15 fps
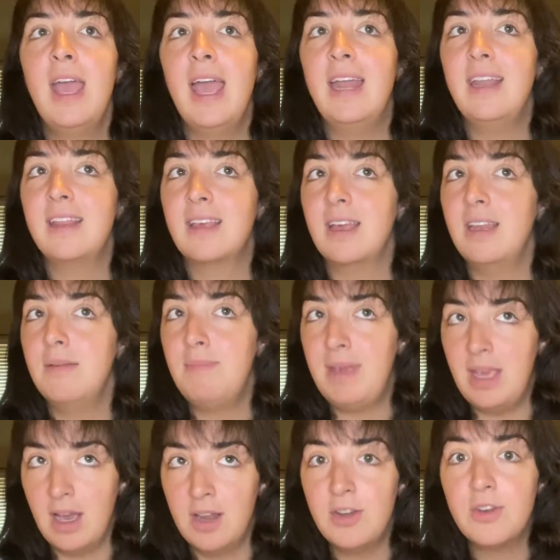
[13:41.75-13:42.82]
and it's gonna
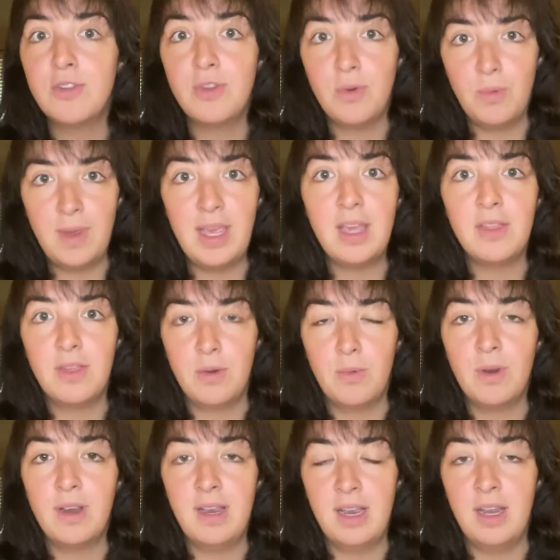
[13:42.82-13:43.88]
be under the week that
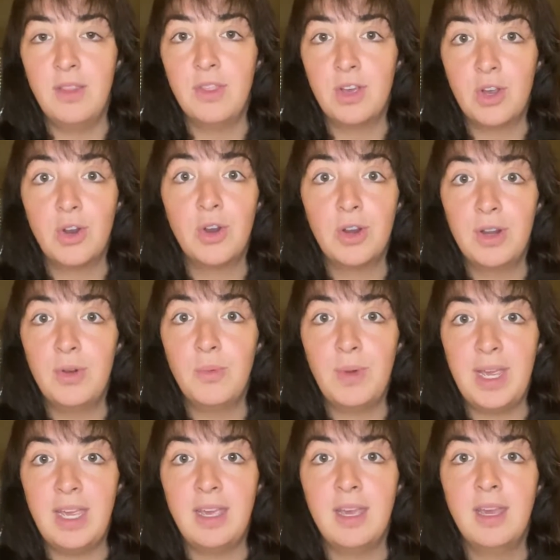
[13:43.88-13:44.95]
we're in, the current
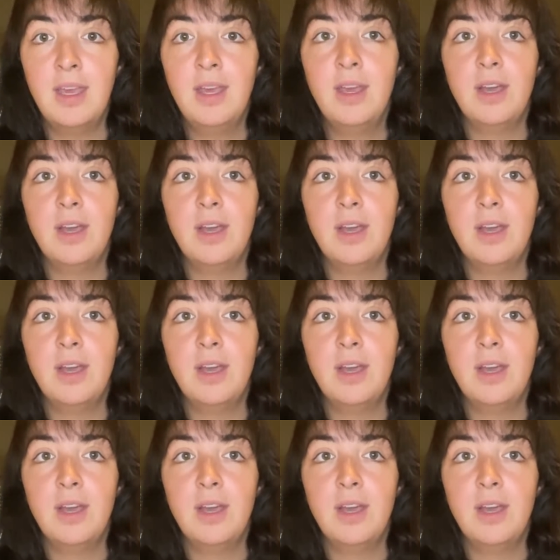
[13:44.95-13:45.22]
week.